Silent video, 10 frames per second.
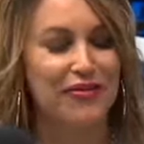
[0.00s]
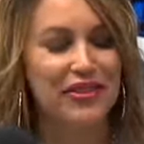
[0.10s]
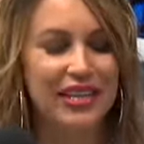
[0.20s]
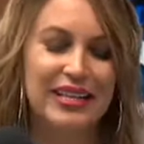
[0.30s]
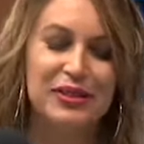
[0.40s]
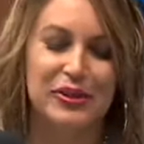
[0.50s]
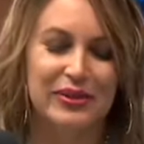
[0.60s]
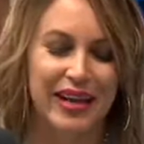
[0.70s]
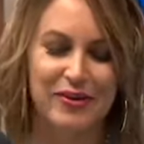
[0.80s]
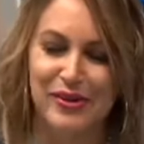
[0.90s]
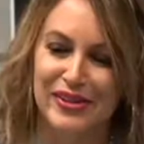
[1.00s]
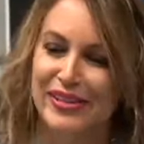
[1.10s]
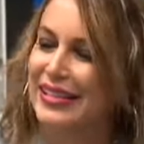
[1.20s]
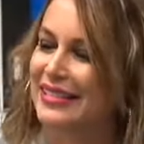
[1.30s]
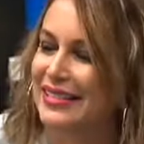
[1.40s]
I feel like so not
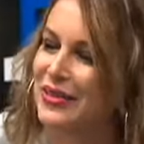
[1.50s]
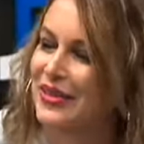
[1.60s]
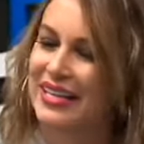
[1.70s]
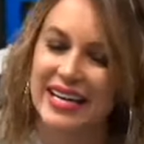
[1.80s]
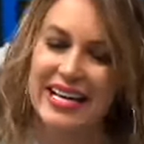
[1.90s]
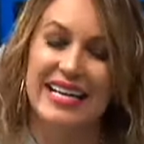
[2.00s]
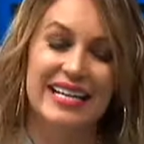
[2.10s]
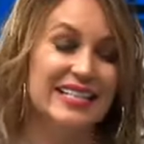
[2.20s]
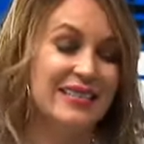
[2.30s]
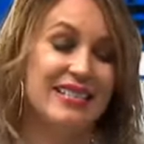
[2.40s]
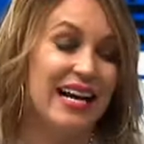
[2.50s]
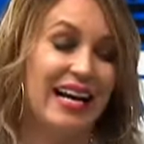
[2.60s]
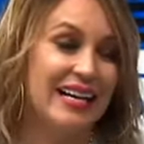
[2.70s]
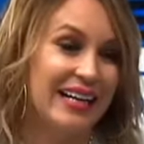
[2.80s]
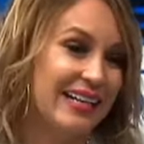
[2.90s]
worthy. It's so, it's,
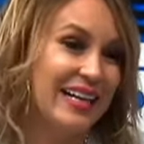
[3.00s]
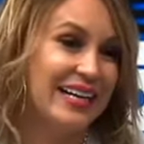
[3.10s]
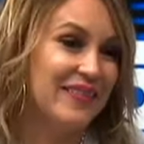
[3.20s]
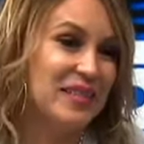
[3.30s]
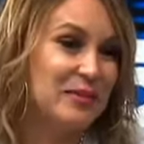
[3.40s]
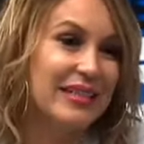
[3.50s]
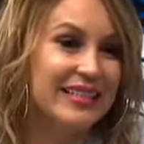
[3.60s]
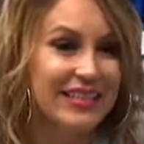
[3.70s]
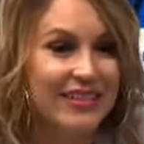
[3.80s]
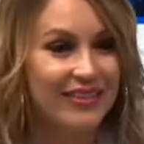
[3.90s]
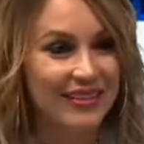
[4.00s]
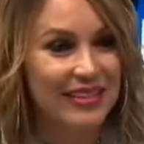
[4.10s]
I, I can't even explain to you.